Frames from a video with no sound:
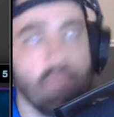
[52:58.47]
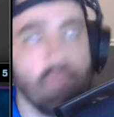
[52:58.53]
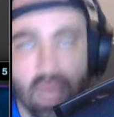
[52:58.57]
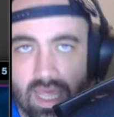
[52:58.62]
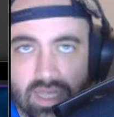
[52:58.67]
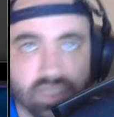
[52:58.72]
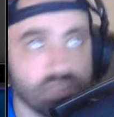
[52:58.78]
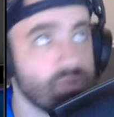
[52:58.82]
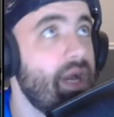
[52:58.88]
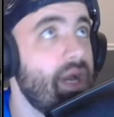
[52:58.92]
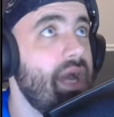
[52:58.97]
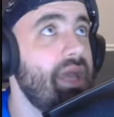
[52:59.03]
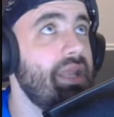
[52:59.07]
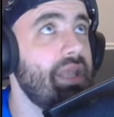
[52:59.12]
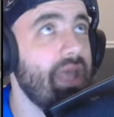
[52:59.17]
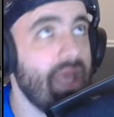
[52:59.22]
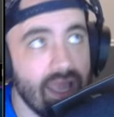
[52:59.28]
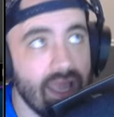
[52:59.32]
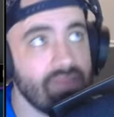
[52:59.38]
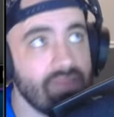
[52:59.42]
That is right.
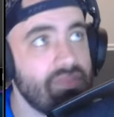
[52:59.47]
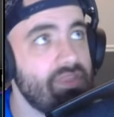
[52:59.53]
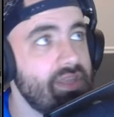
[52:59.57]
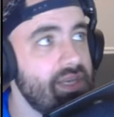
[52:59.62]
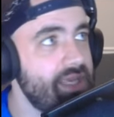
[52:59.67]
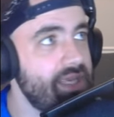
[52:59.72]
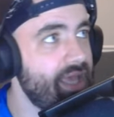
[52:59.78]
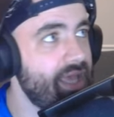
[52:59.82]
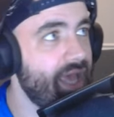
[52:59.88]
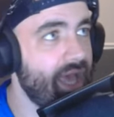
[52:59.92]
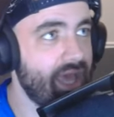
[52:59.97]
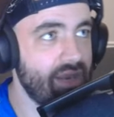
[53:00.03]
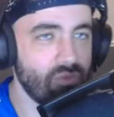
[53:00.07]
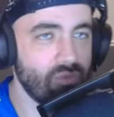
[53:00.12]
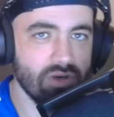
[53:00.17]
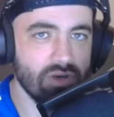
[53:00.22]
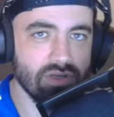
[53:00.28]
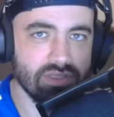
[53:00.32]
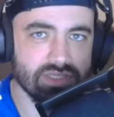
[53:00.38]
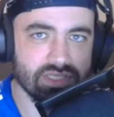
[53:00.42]
Anthony
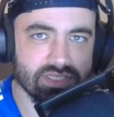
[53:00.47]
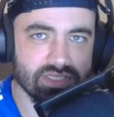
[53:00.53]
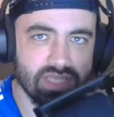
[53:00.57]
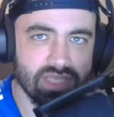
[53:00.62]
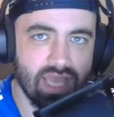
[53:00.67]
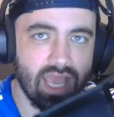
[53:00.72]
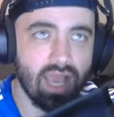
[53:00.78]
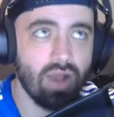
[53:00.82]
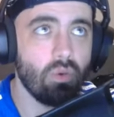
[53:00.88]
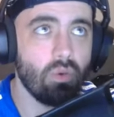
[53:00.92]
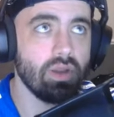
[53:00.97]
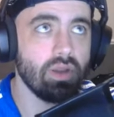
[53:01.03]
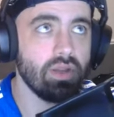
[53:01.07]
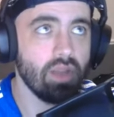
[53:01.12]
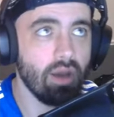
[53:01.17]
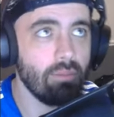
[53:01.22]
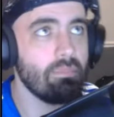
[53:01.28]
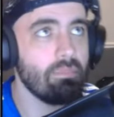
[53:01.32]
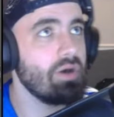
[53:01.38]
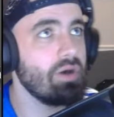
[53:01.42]
Edwards is now
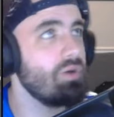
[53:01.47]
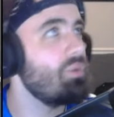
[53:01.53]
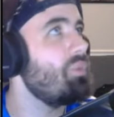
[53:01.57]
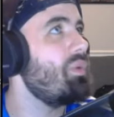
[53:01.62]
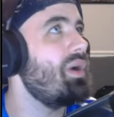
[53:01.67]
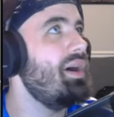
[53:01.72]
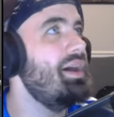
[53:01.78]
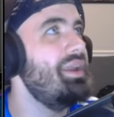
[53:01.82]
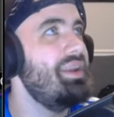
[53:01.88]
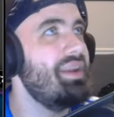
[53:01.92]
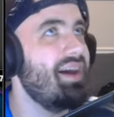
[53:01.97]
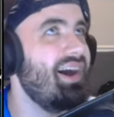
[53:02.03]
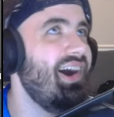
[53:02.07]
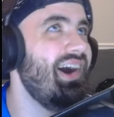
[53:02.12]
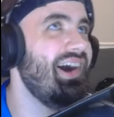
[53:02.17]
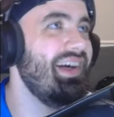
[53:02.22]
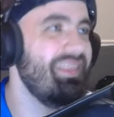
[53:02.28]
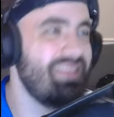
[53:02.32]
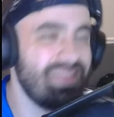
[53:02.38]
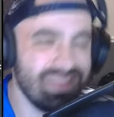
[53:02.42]
number 1
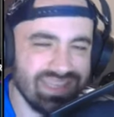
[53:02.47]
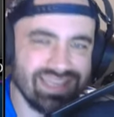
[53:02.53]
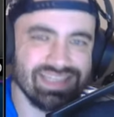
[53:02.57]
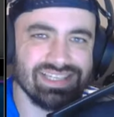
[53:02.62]
on the